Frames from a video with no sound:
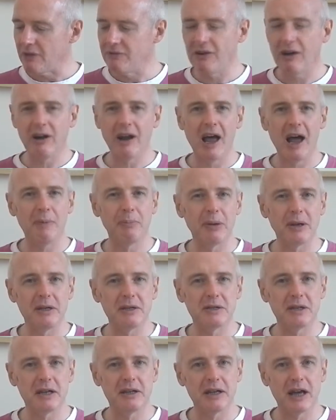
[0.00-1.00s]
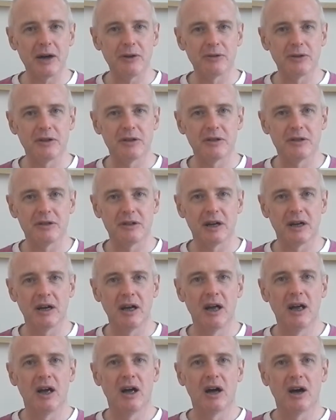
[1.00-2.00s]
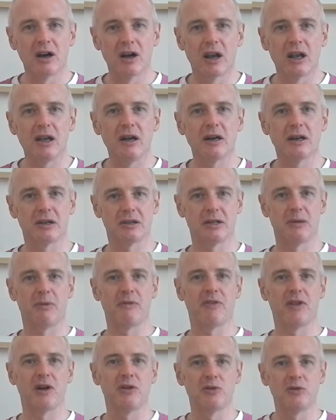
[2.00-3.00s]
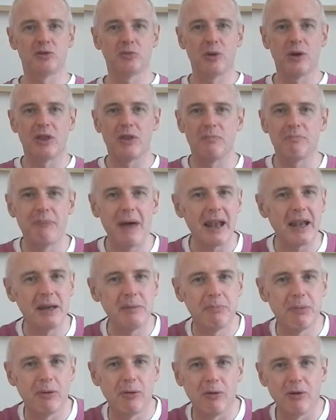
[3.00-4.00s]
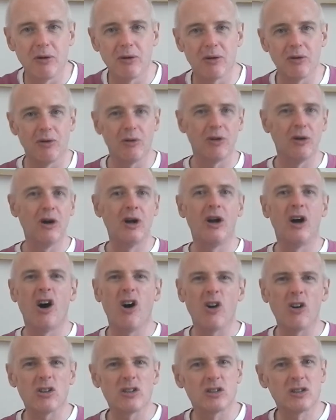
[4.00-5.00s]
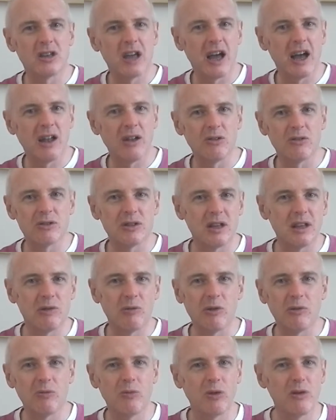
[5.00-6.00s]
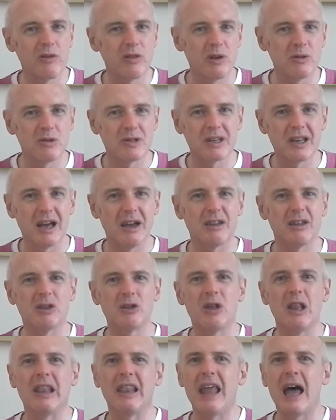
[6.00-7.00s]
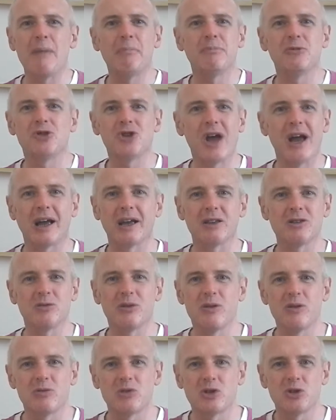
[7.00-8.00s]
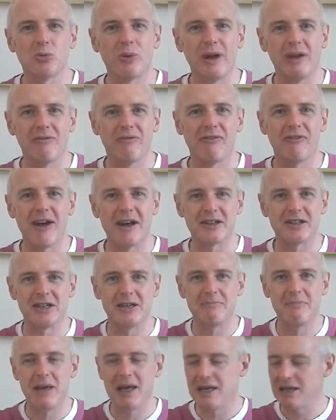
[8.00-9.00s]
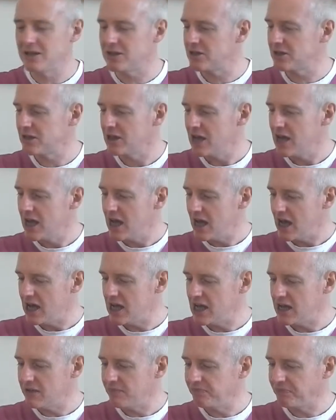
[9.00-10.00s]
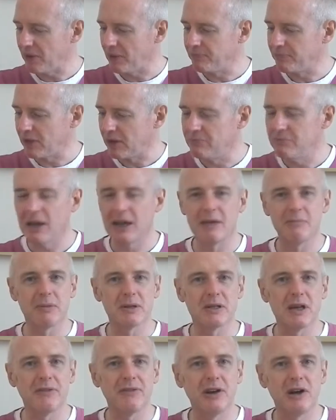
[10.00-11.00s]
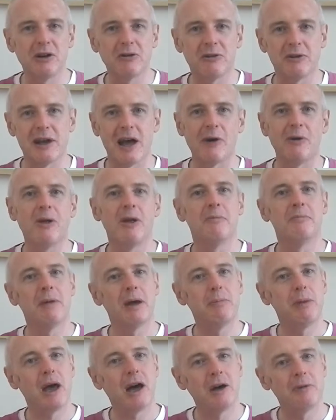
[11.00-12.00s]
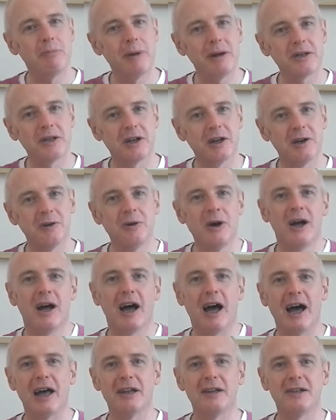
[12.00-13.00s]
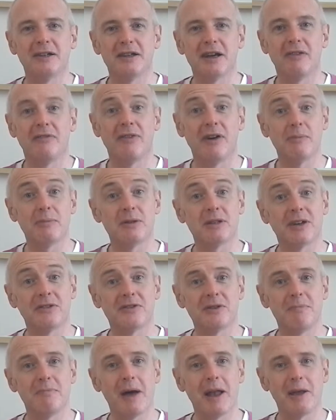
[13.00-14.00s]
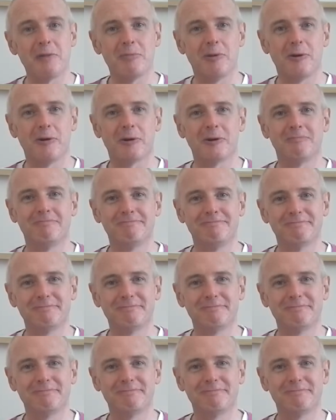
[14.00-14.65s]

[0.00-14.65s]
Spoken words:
Very happily sit down and glug some of those with belly pork or oxtail or something. One of those lamb shanks, one of those sweet fatty meats. I'm making myself hungry now. Maybe I'd better go and find myself some belly pork.